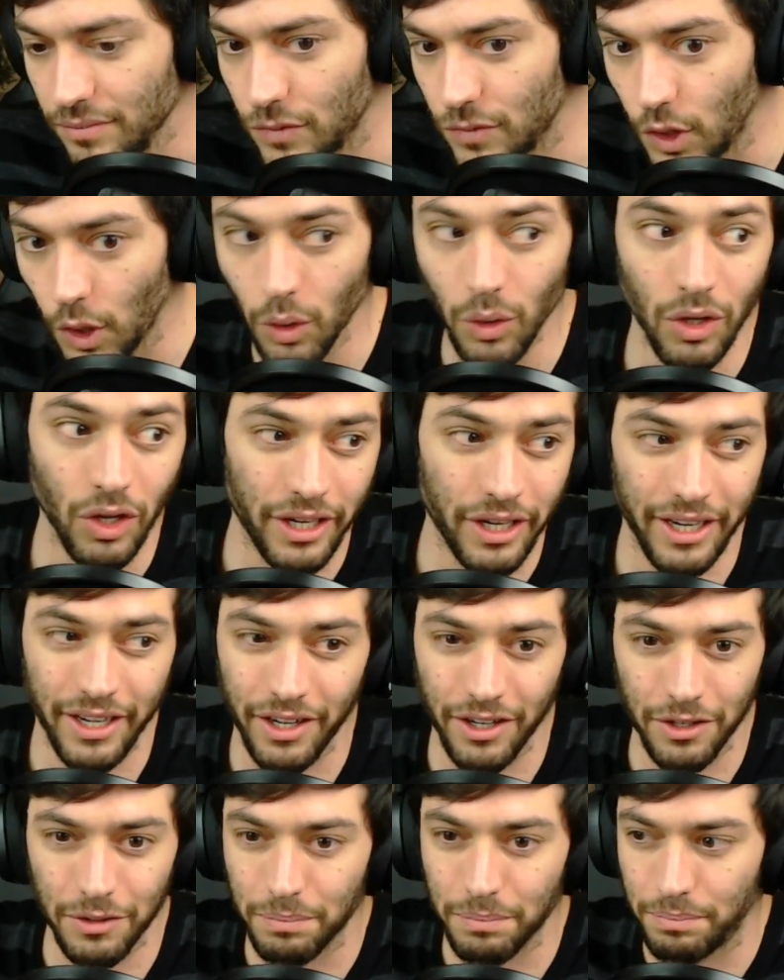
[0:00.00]
go look at
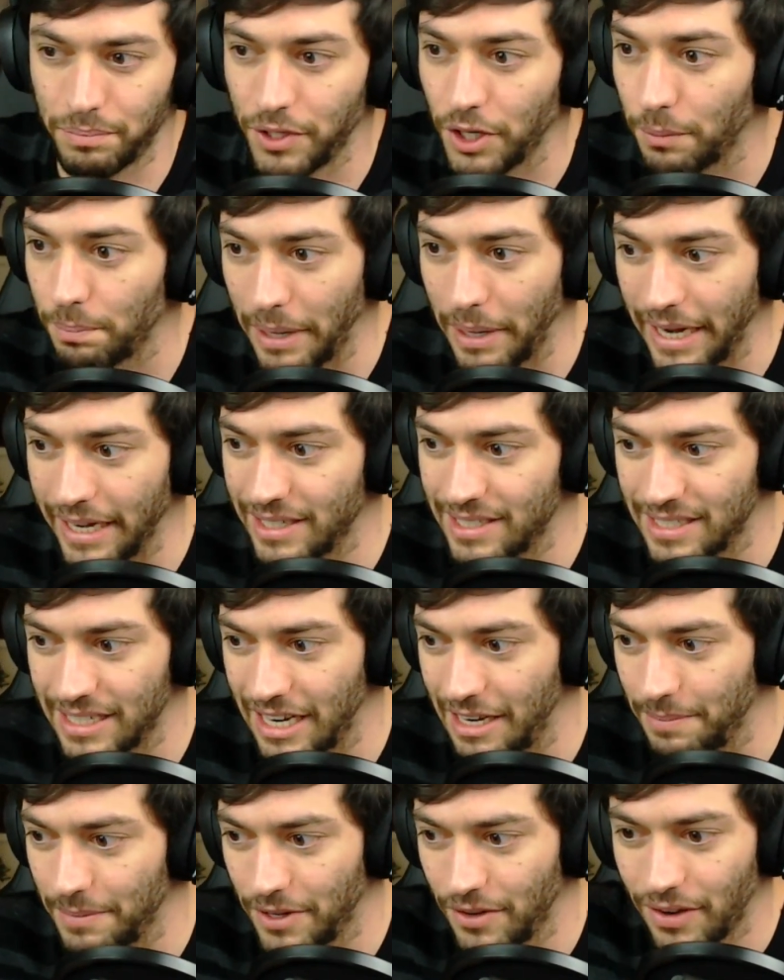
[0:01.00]
your bank
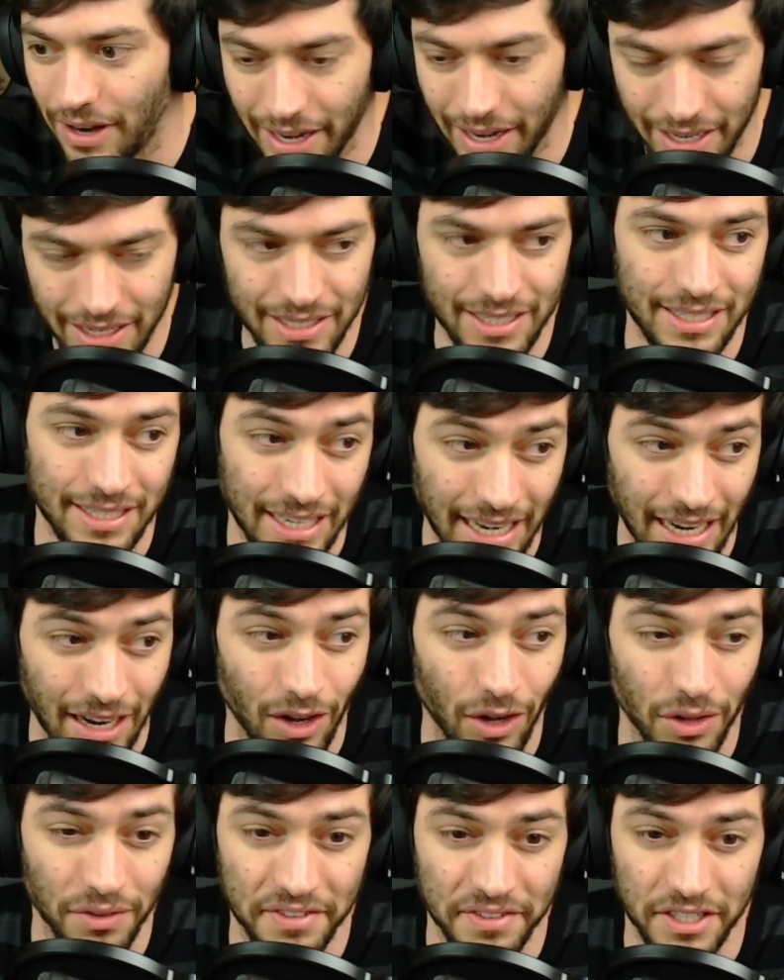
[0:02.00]
statement, right, and see
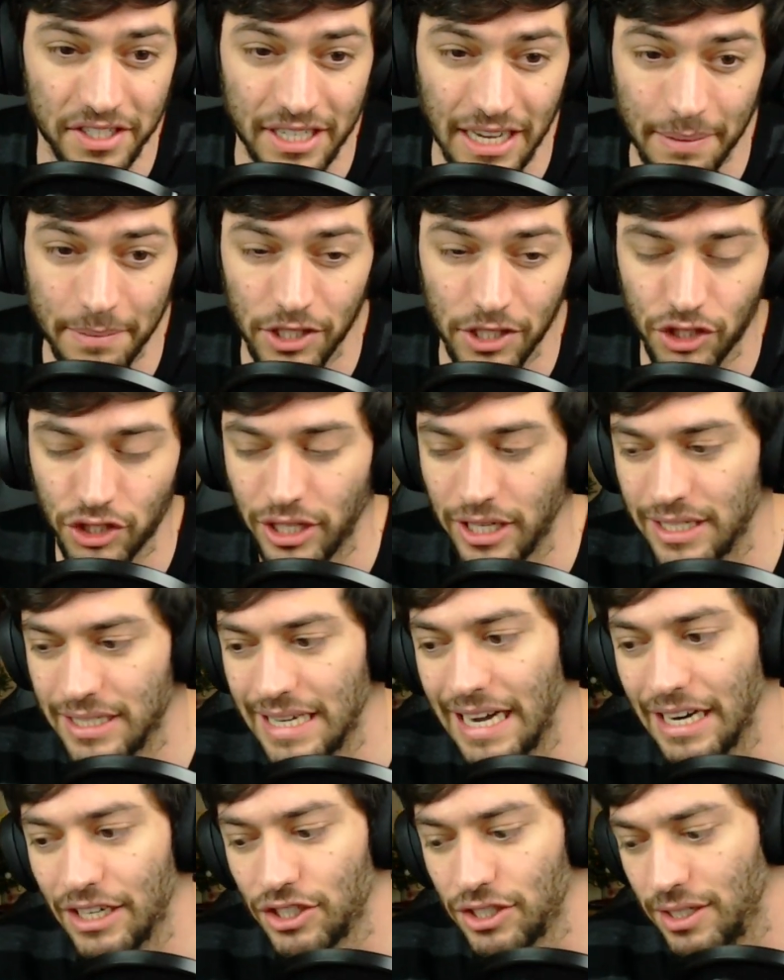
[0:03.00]
all of the debit
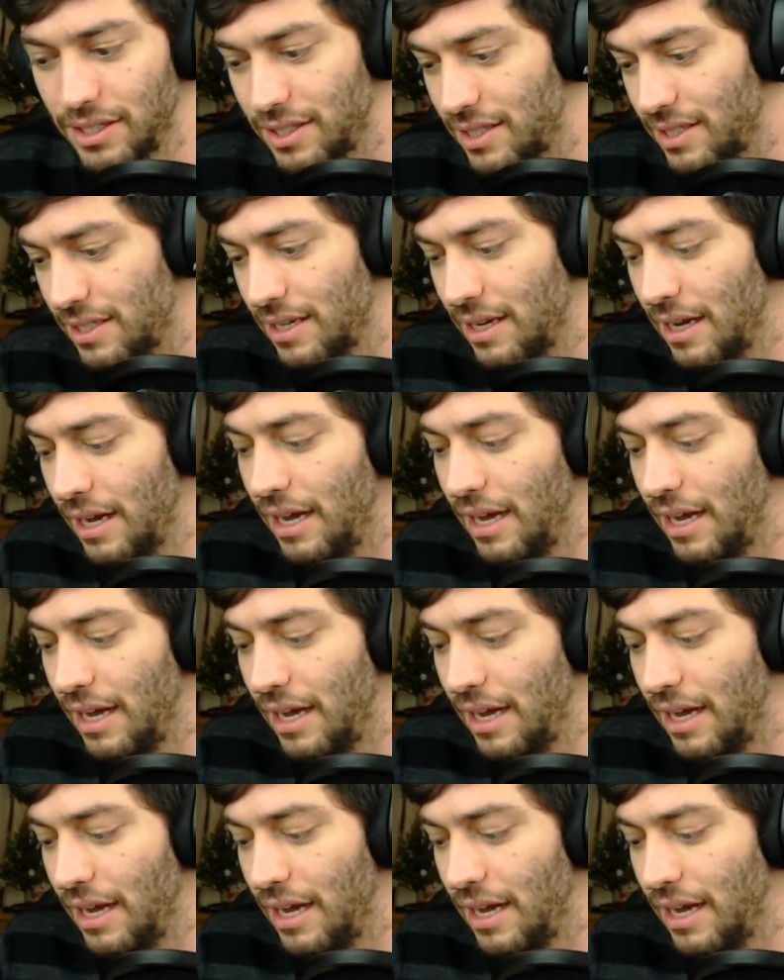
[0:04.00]
transactions.